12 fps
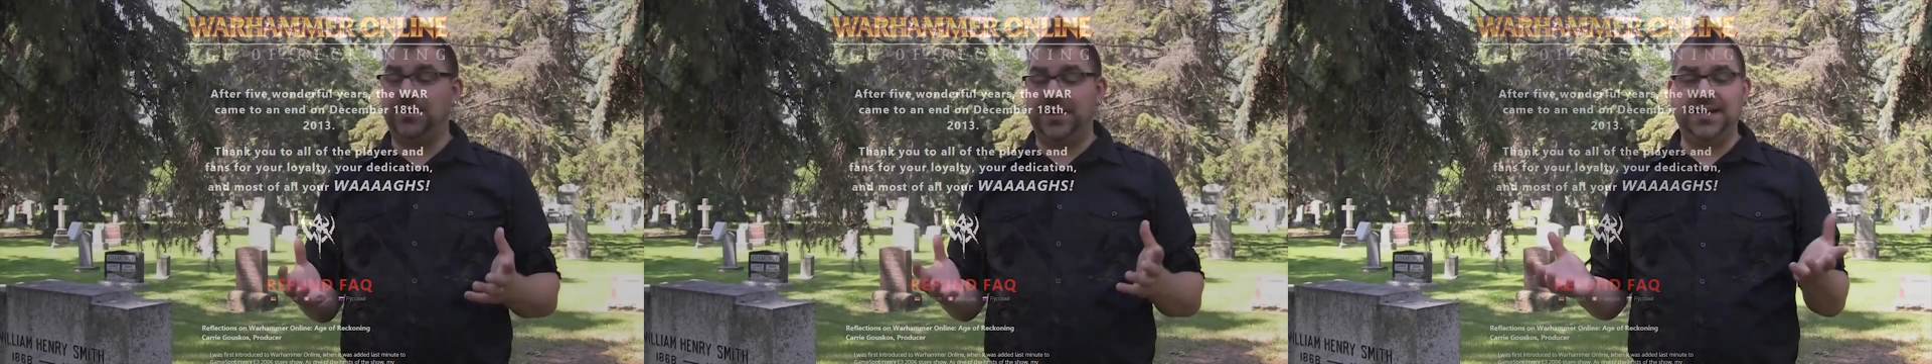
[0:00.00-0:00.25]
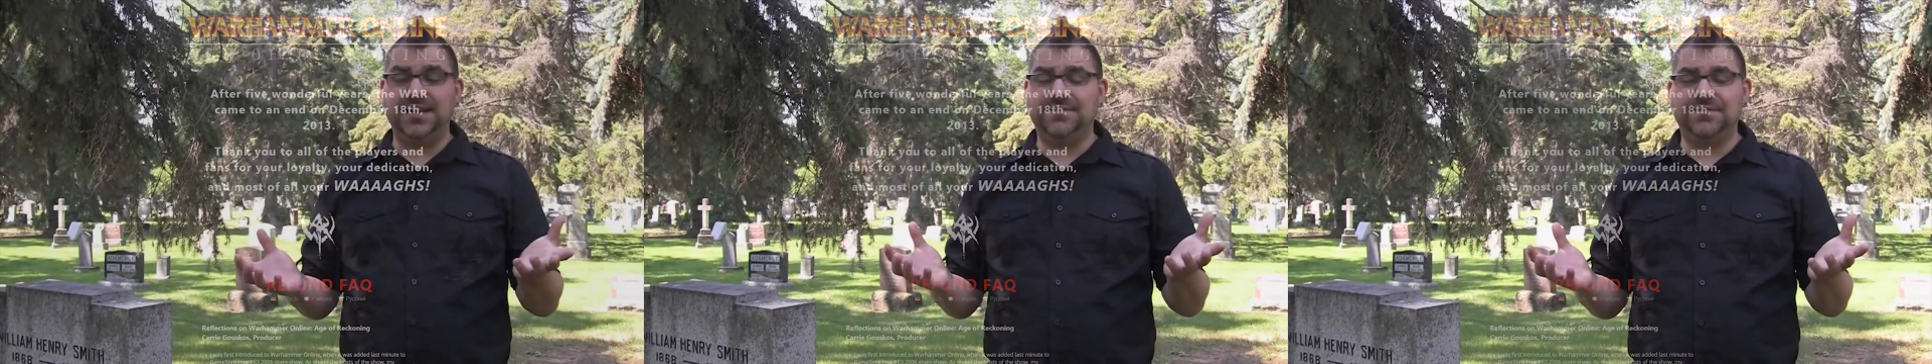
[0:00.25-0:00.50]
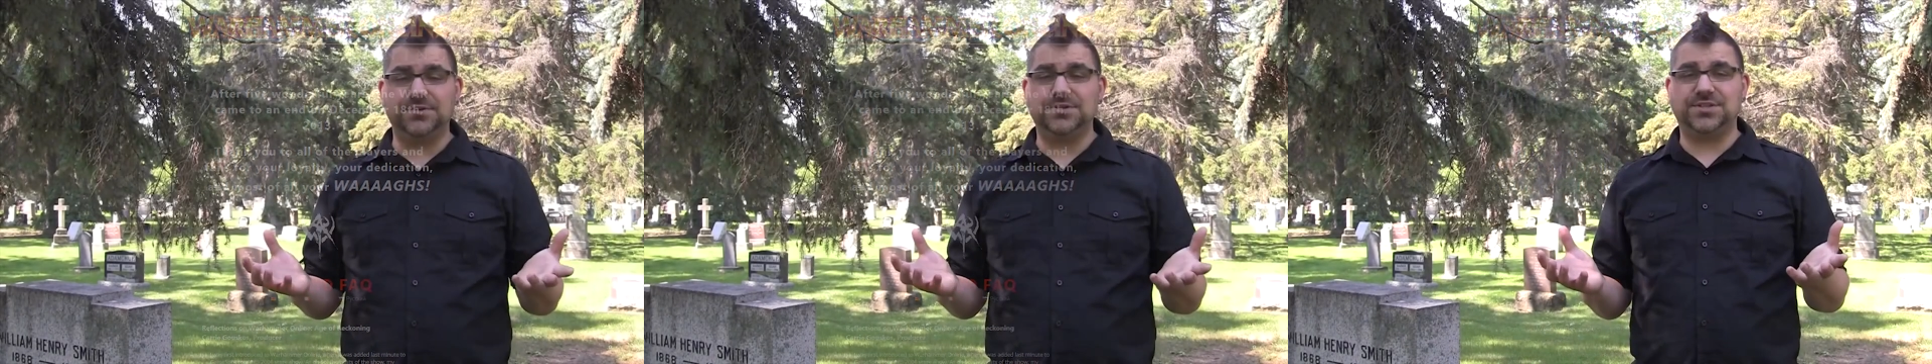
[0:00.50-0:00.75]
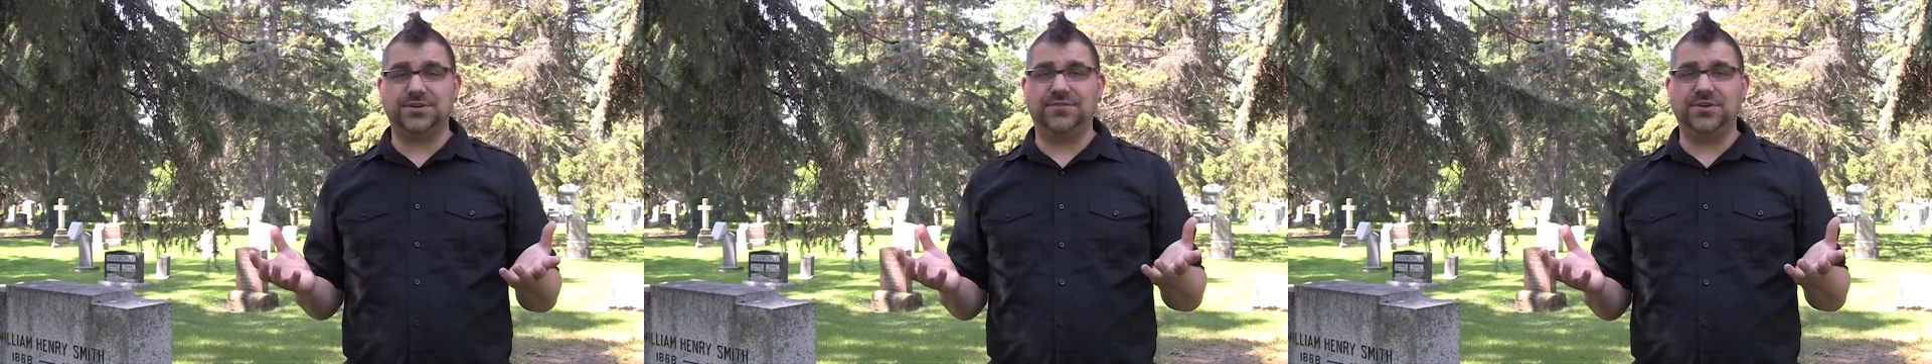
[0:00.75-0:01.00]
any of those
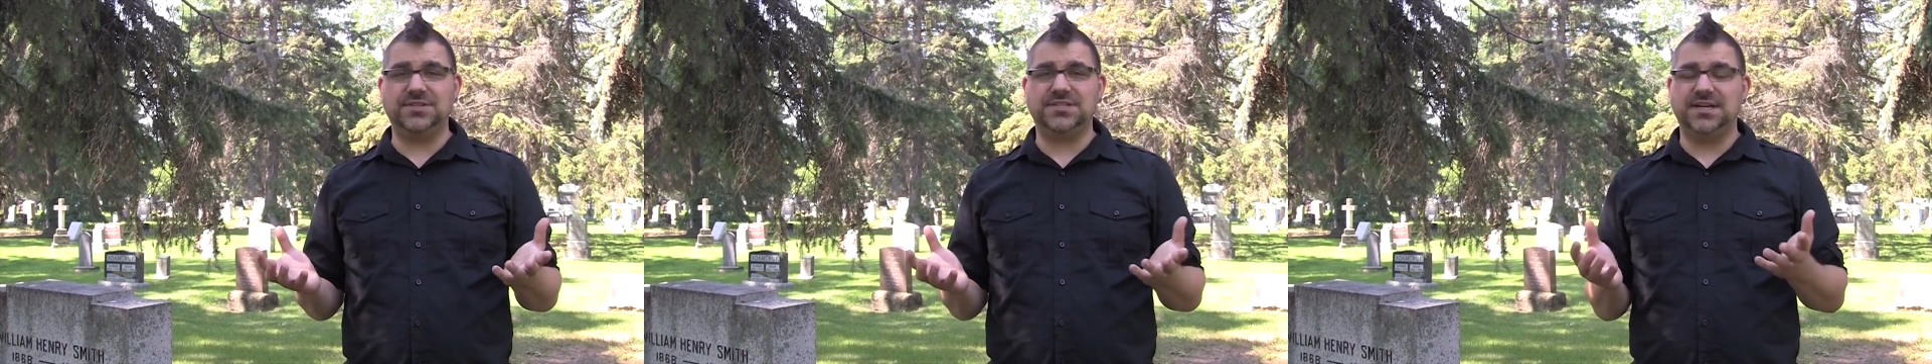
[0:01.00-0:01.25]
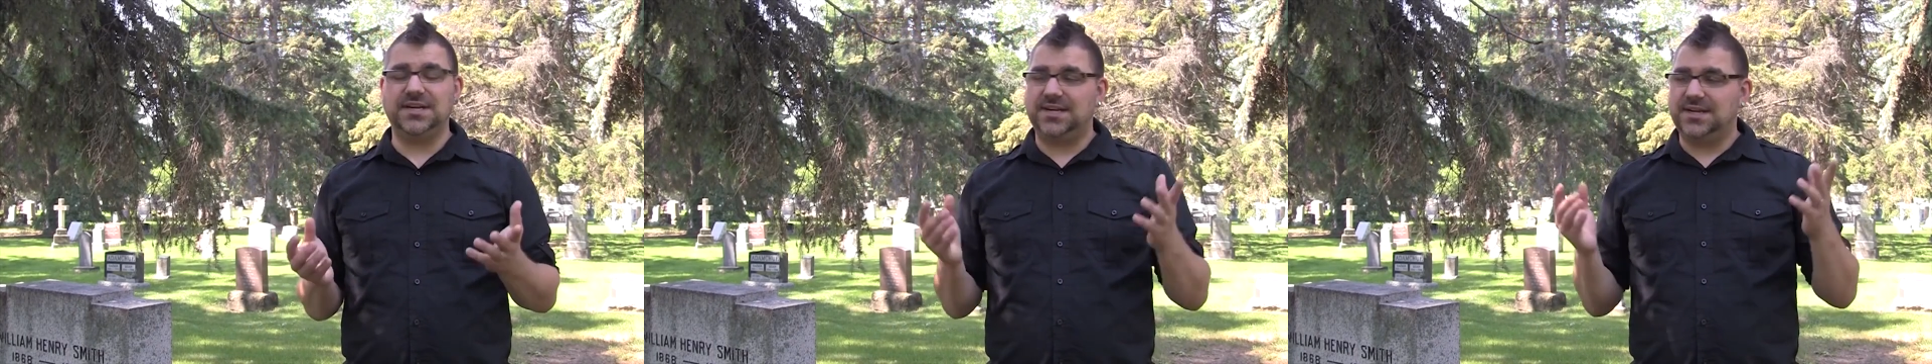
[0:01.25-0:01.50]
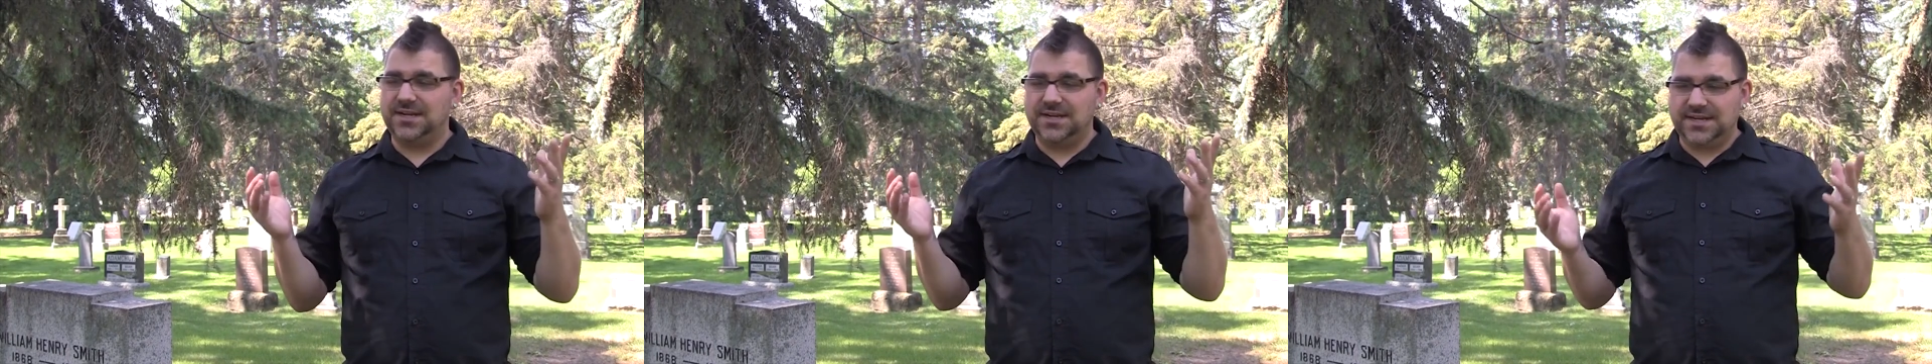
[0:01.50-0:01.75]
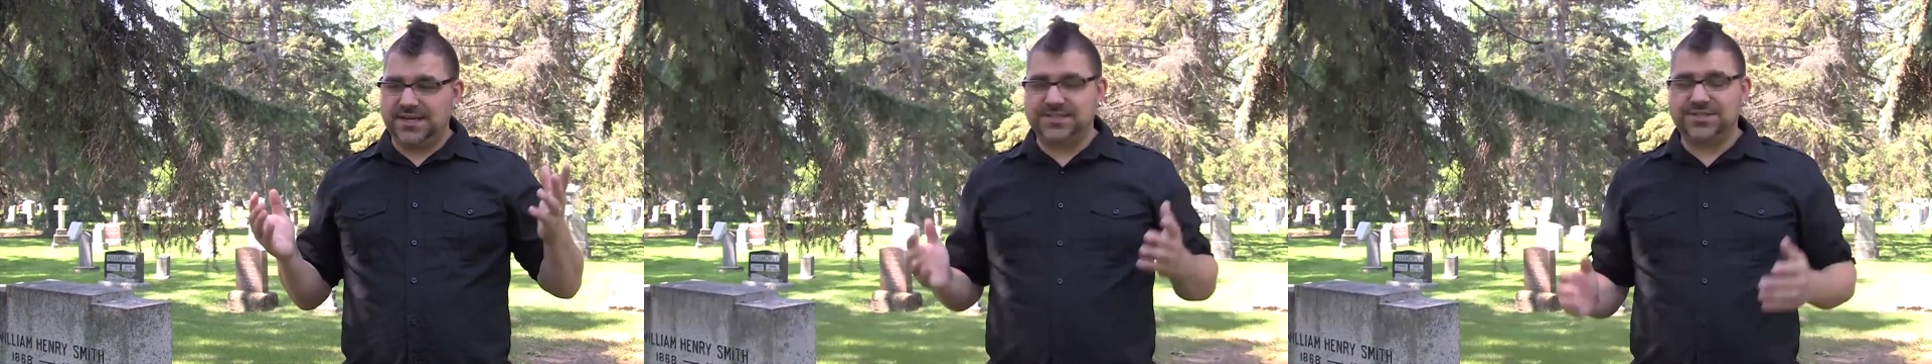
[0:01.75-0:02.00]
servers,
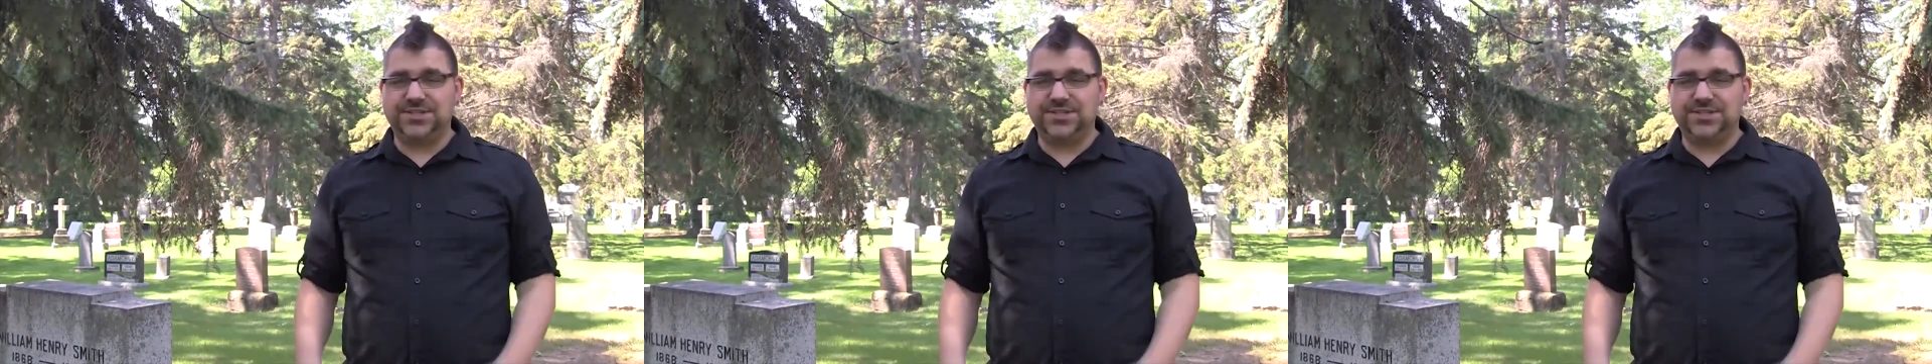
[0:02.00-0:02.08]
it's